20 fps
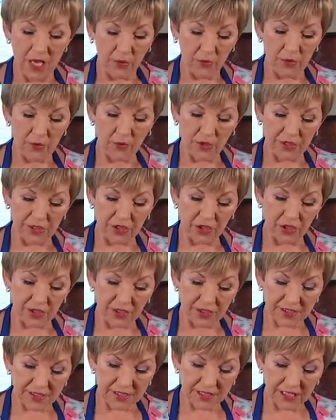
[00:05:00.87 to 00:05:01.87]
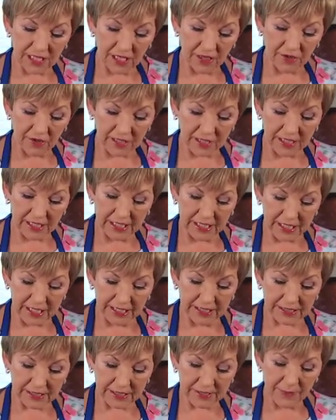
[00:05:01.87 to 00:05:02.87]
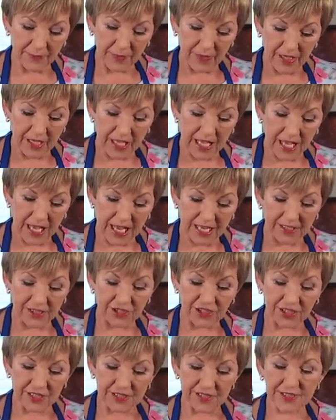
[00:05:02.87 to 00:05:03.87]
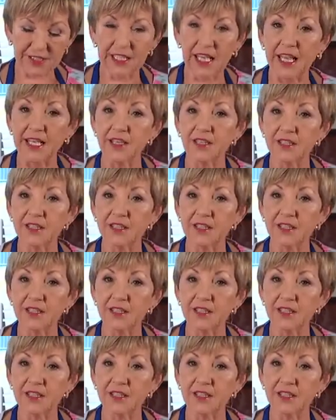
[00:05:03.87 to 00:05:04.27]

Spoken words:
We want it on a slower heat and just take